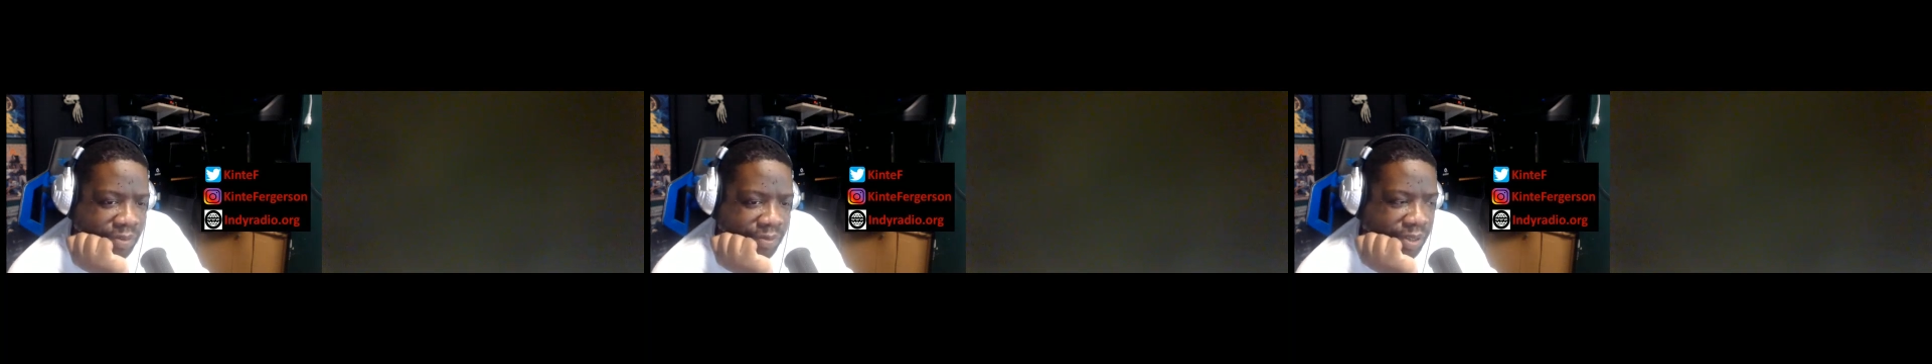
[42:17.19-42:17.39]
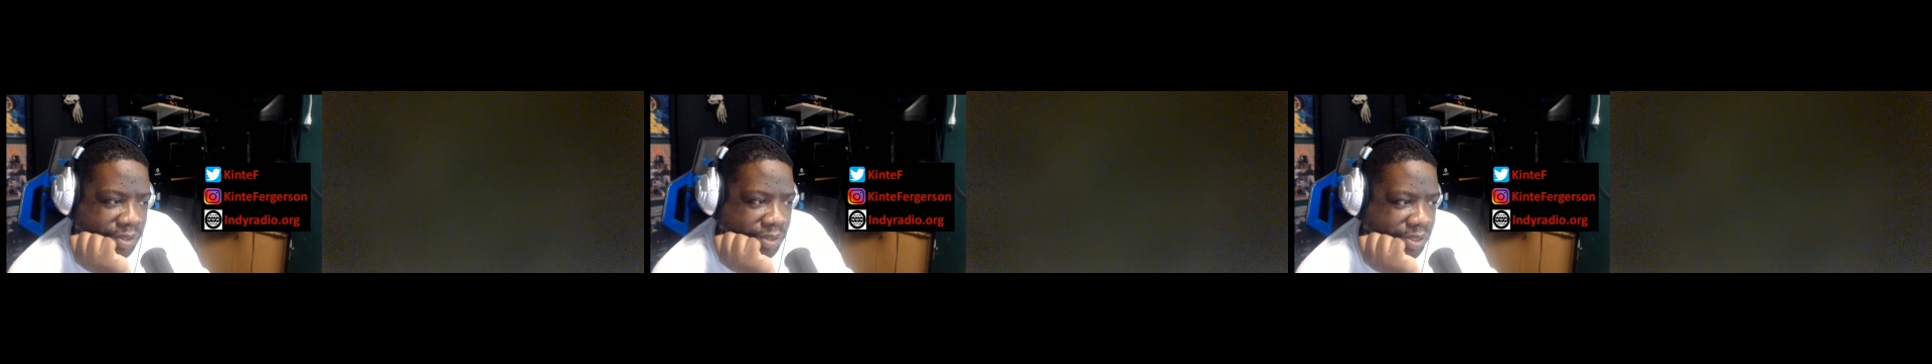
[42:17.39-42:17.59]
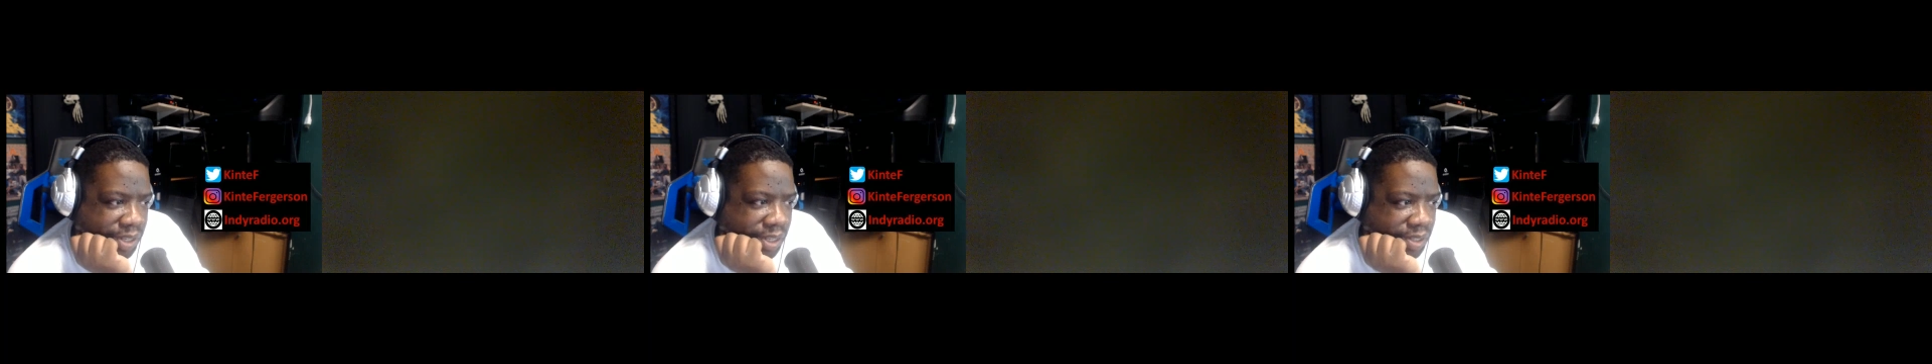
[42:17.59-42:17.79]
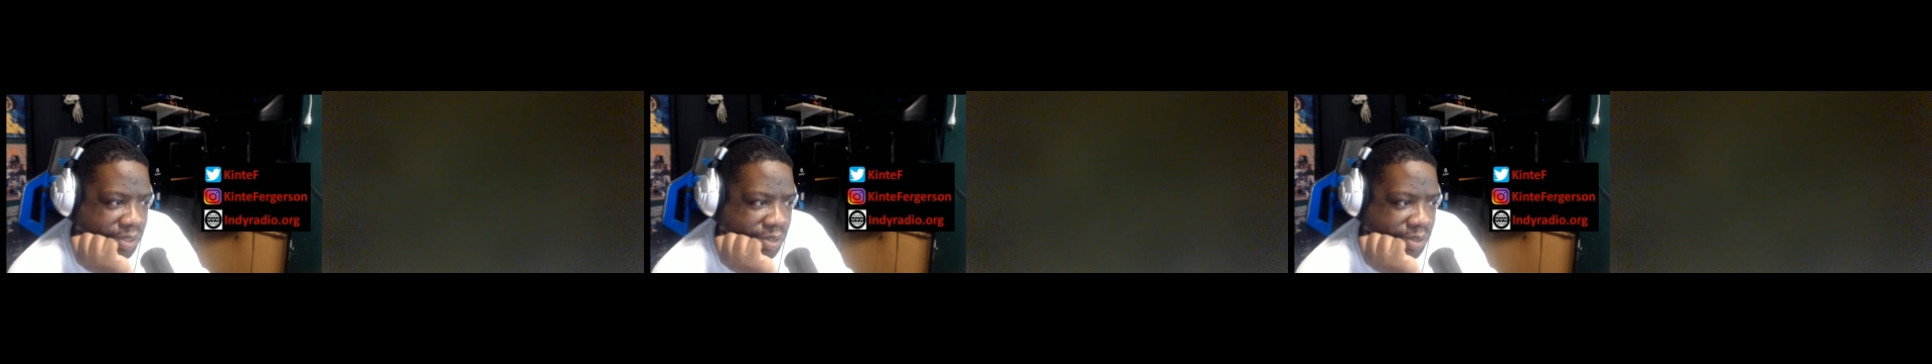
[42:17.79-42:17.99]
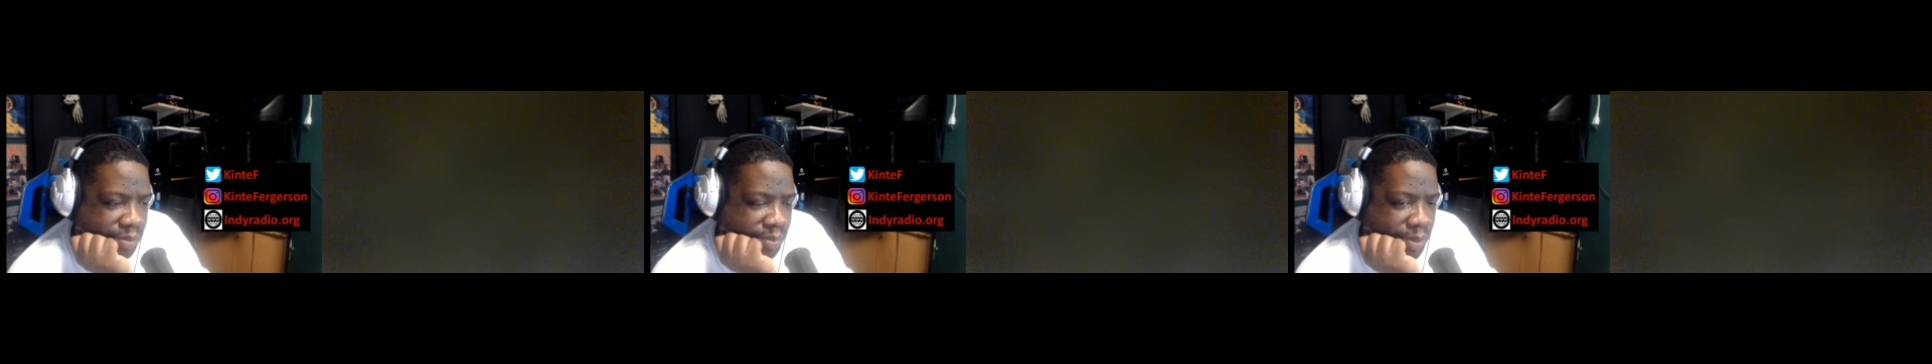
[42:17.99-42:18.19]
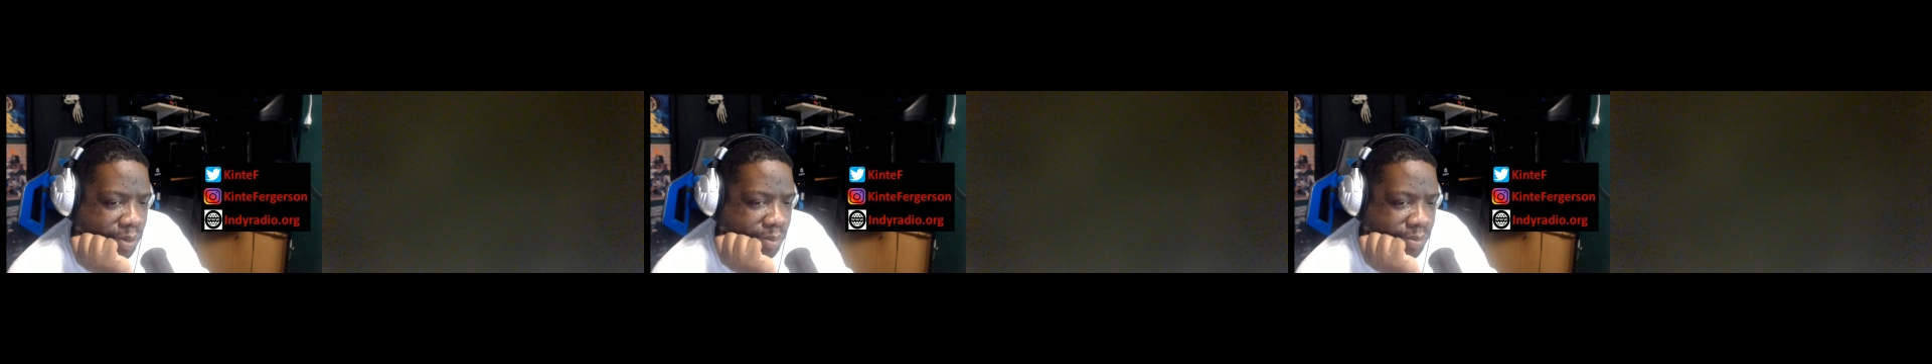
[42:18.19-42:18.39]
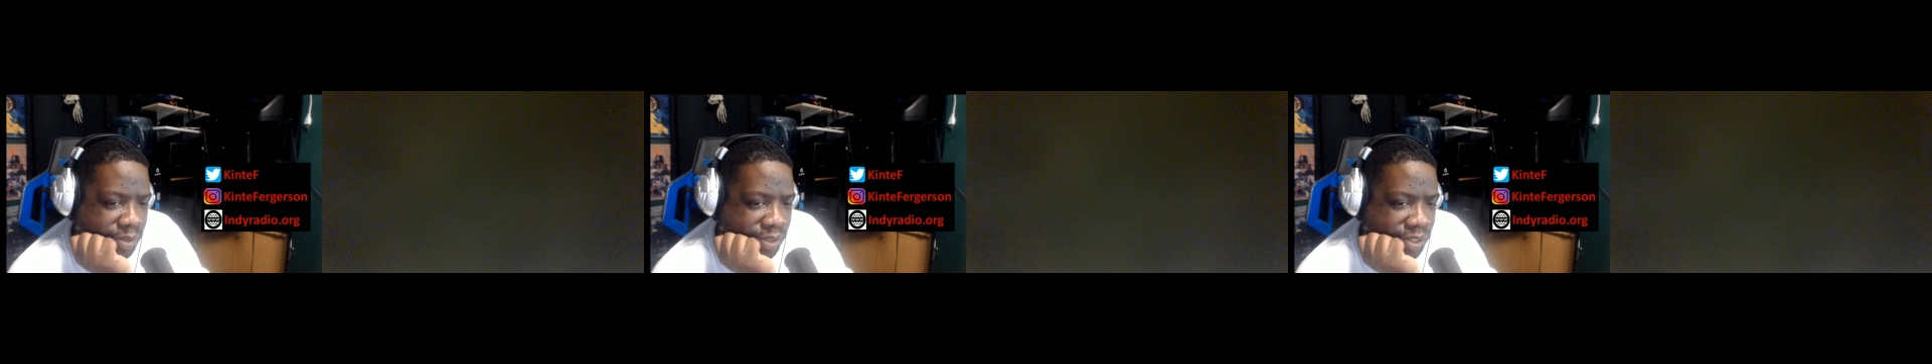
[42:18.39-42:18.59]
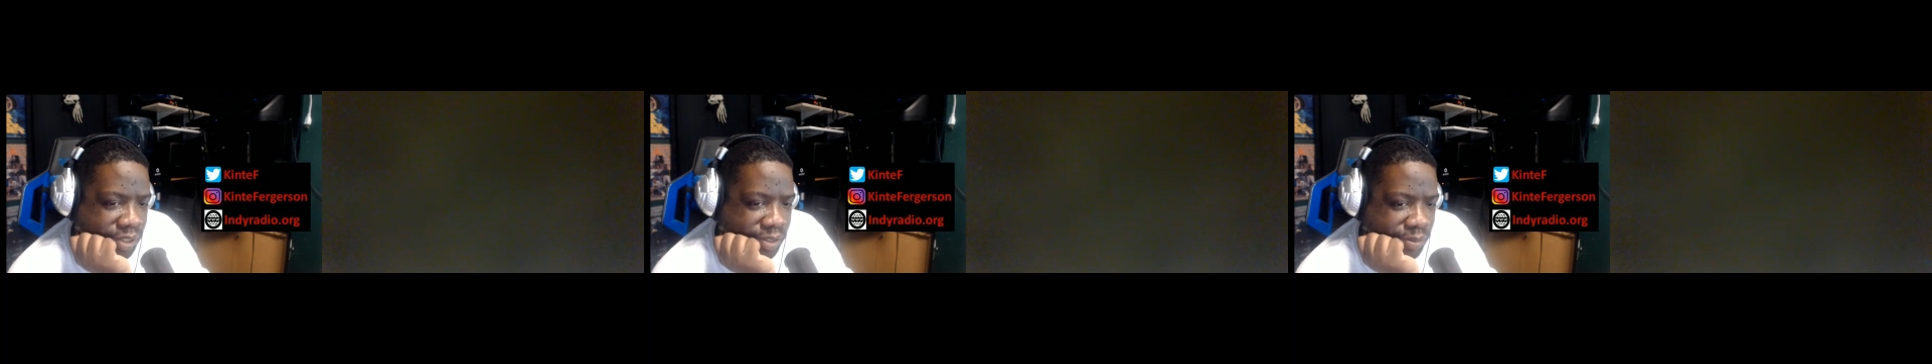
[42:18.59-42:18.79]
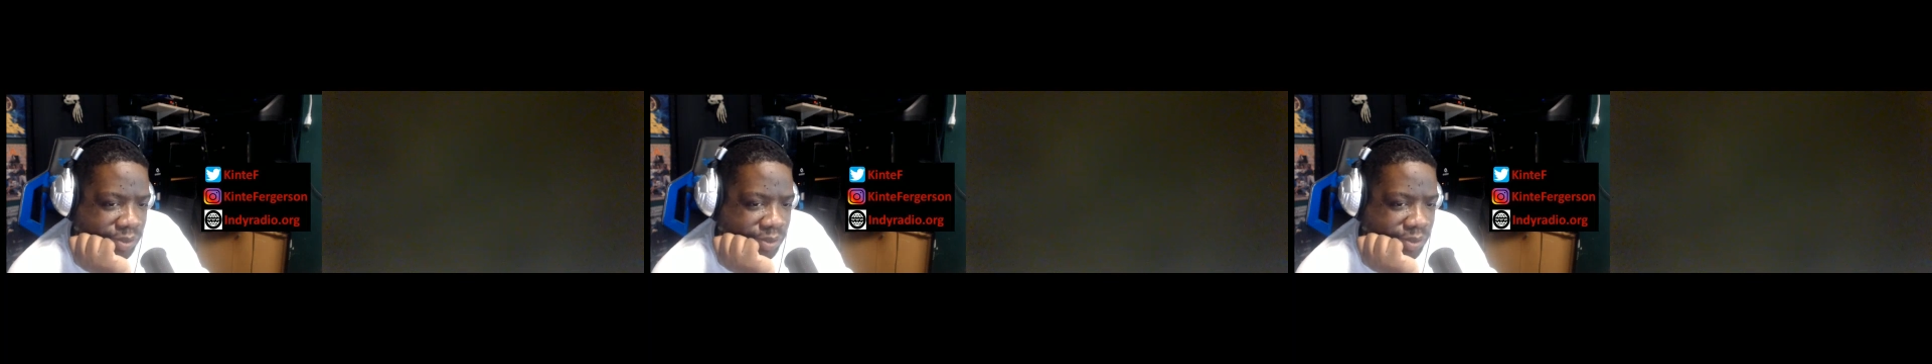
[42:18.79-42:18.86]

after he ate the Parmesan wings?